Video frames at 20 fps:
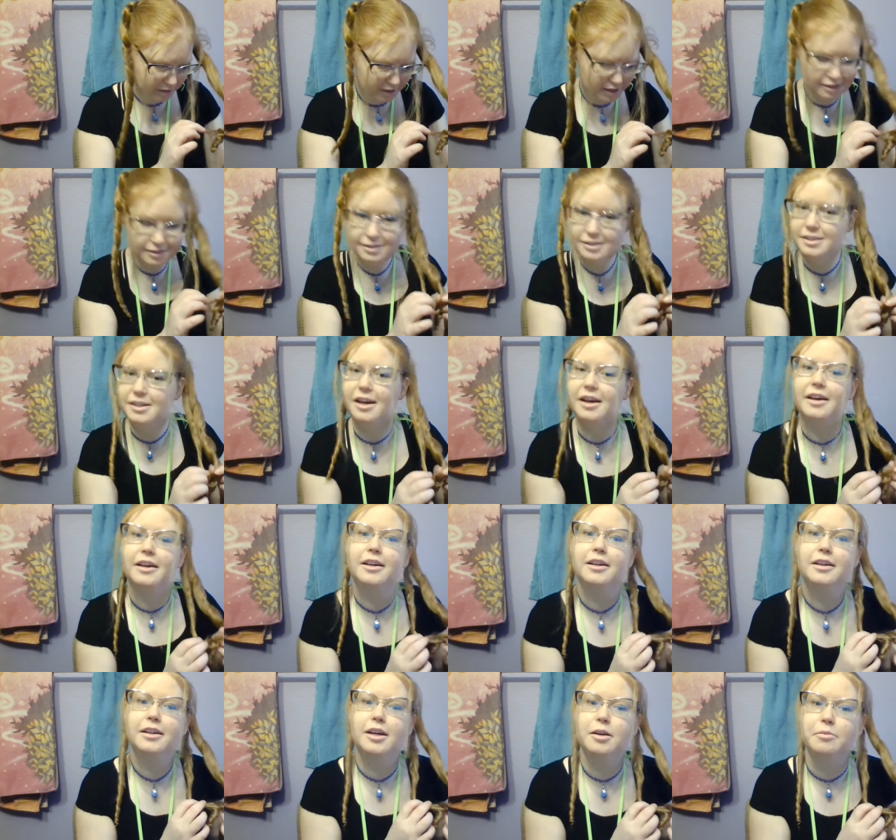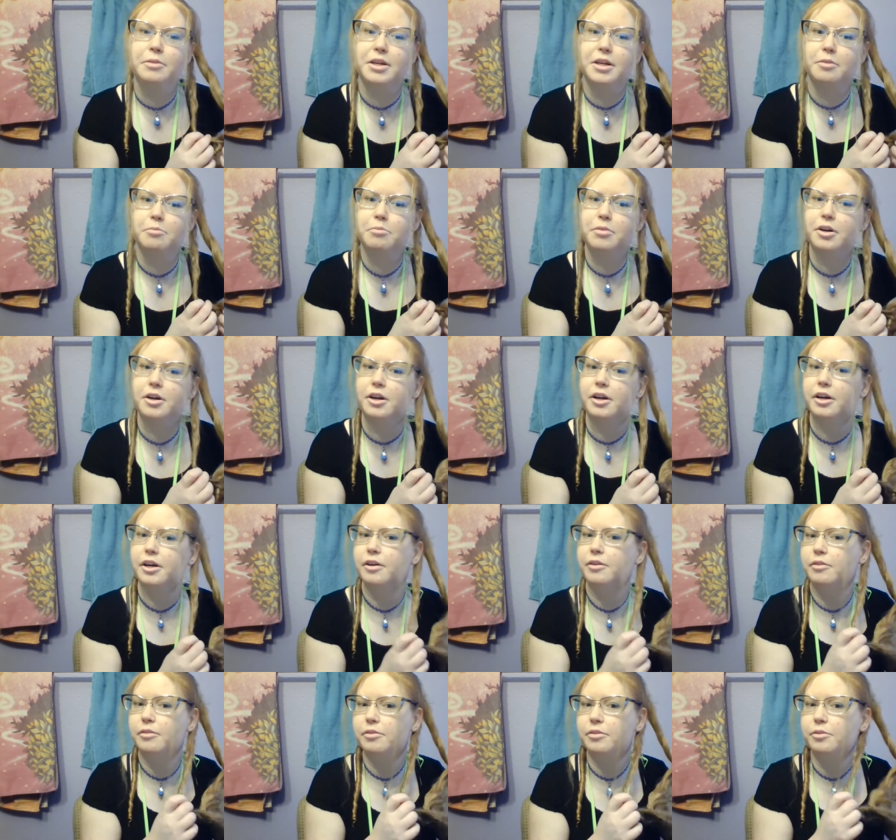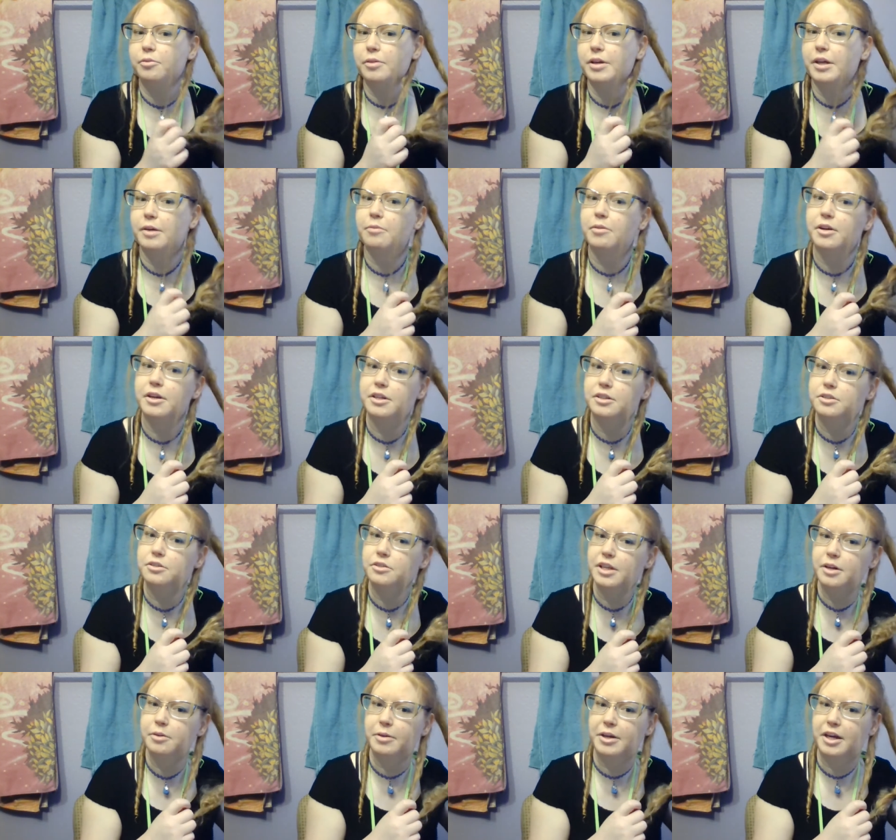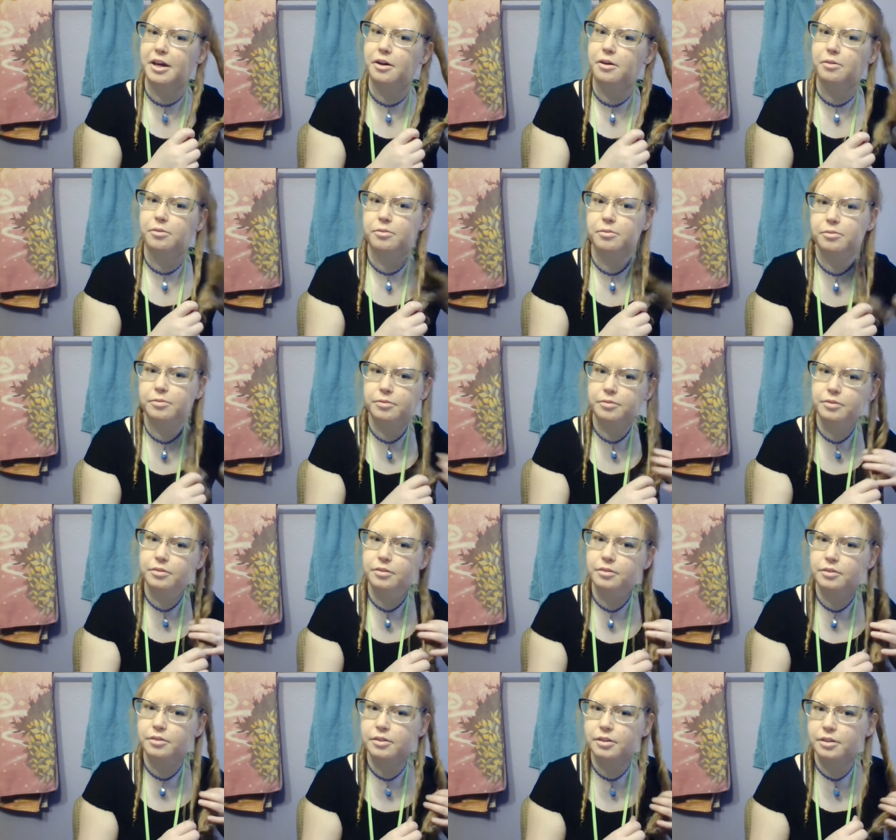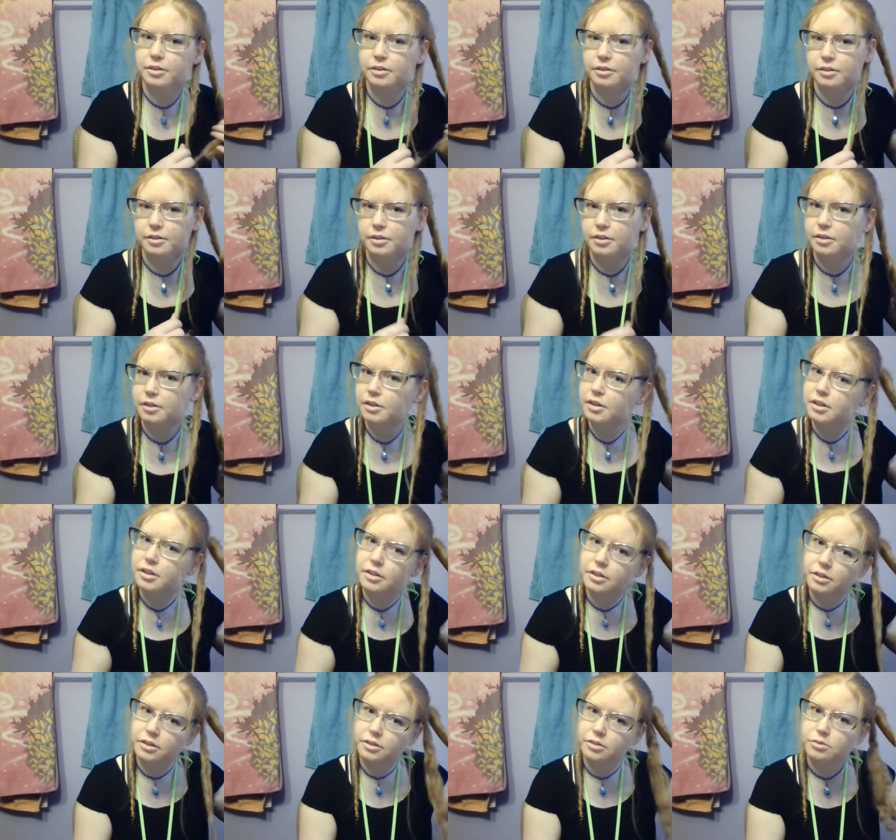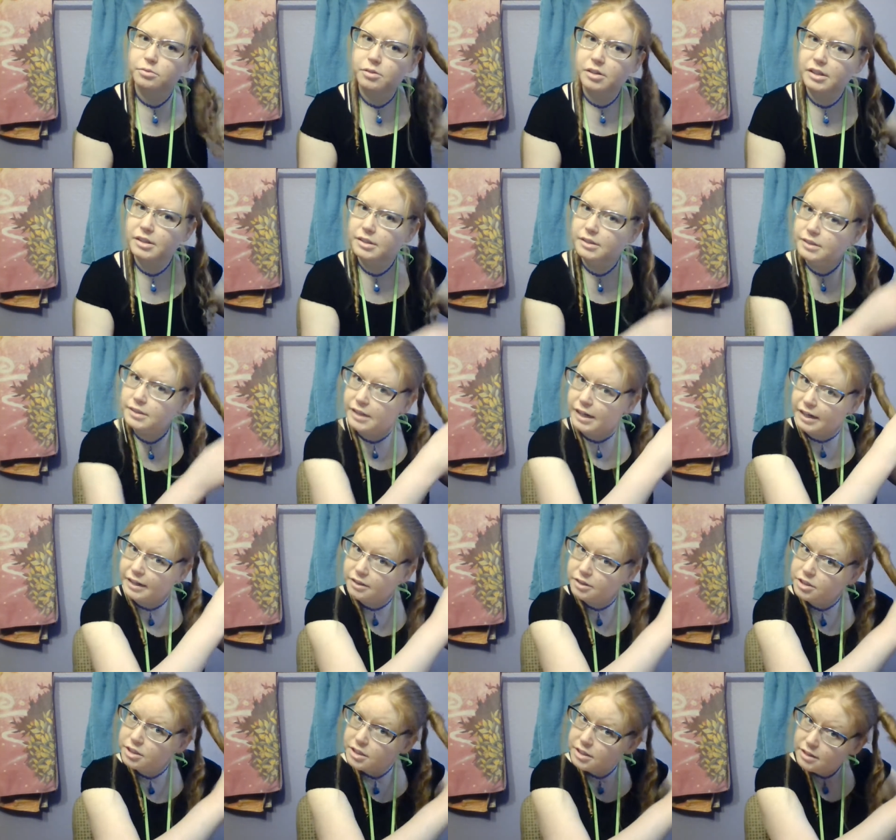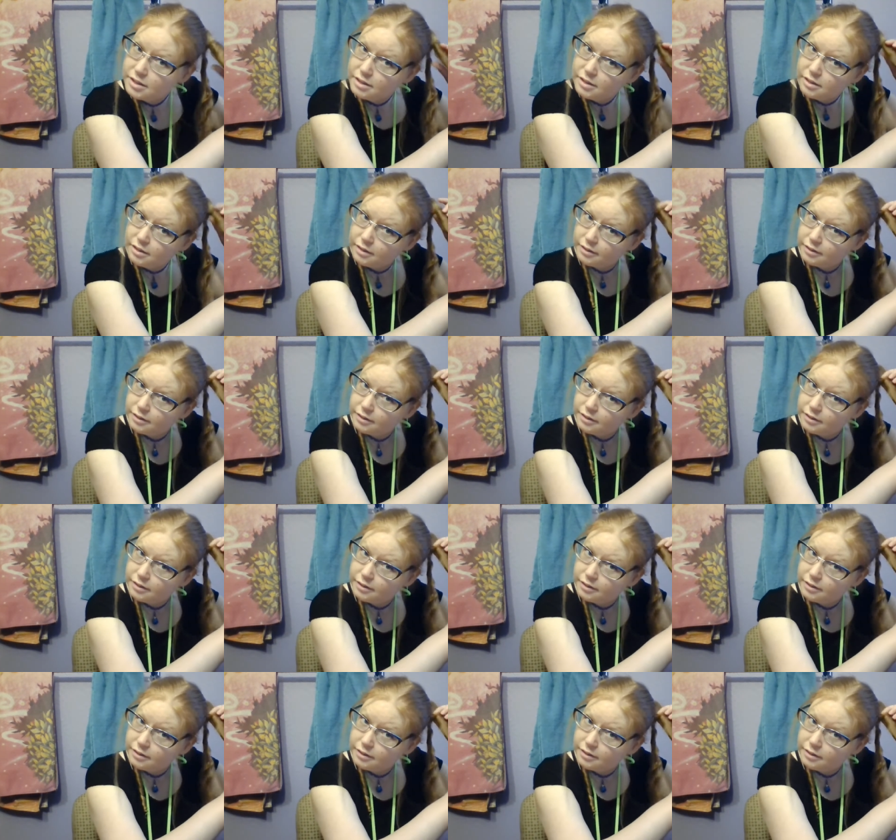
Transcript: that's not coming apart the way I wanted to. There we go. Here's one section.